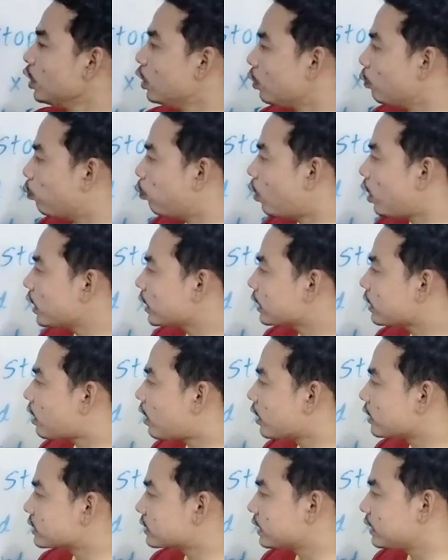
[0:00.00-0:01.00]
one
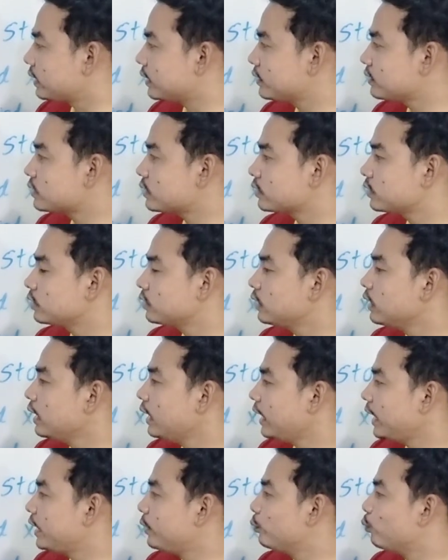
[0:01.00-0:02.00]
consonant,
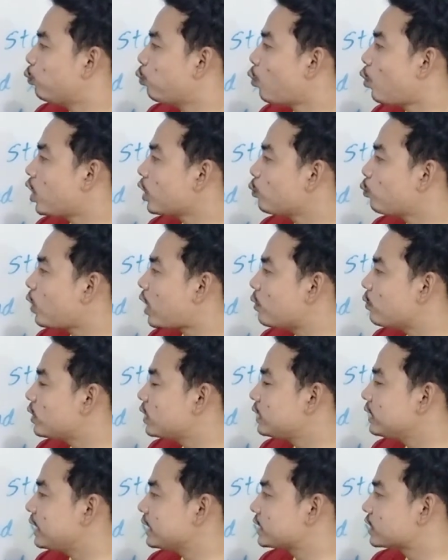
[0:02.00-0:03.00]
and one
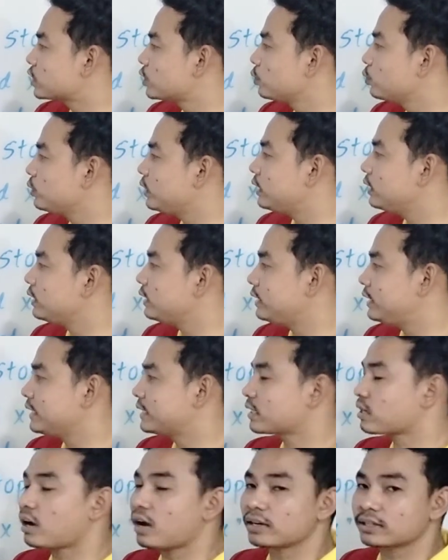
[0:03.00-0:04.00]
vowel next to
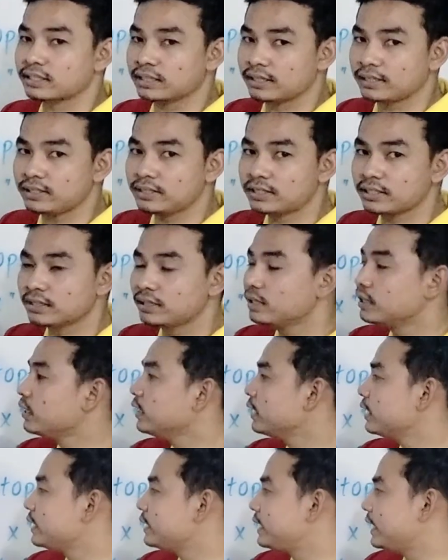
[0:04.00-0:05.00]
this consonant.
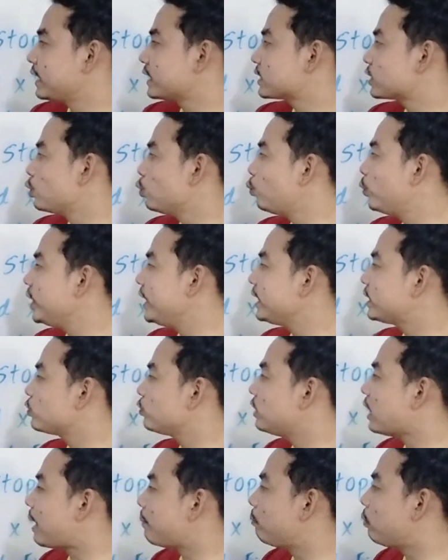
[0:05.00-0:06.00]
Yes, we need to
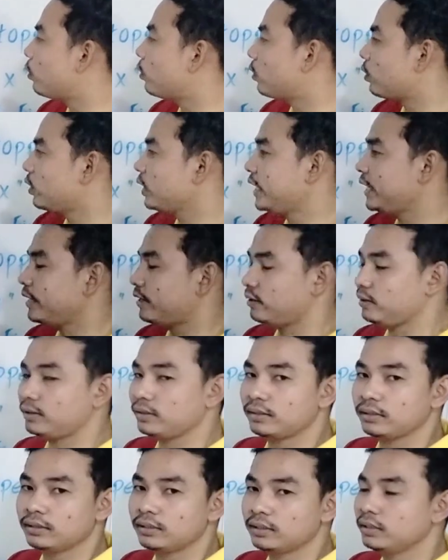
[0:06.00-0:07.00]
double
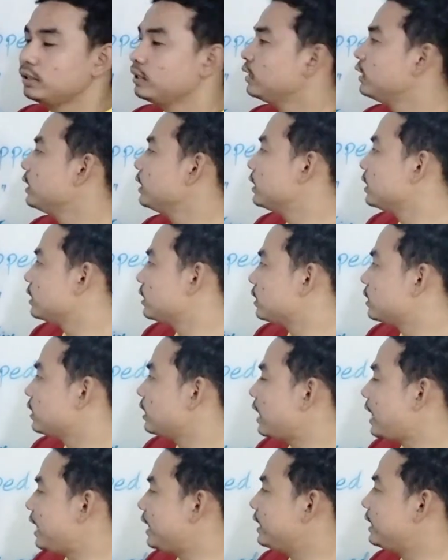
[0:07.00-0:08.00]
here,
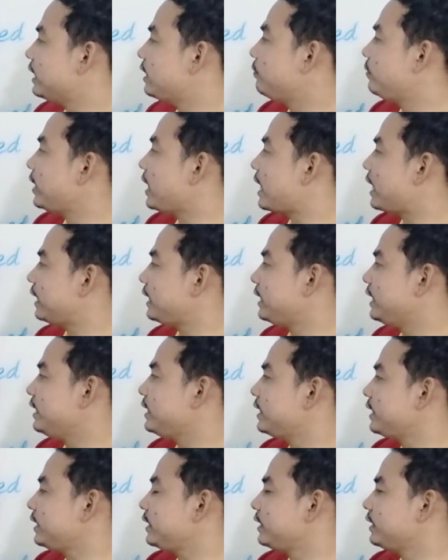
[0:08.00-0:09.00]
and then we add
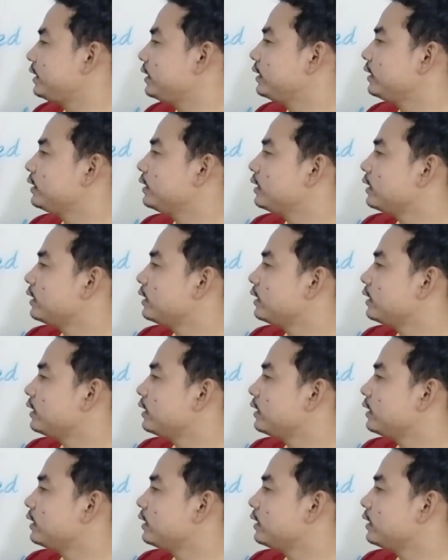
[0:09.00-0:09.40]
ed.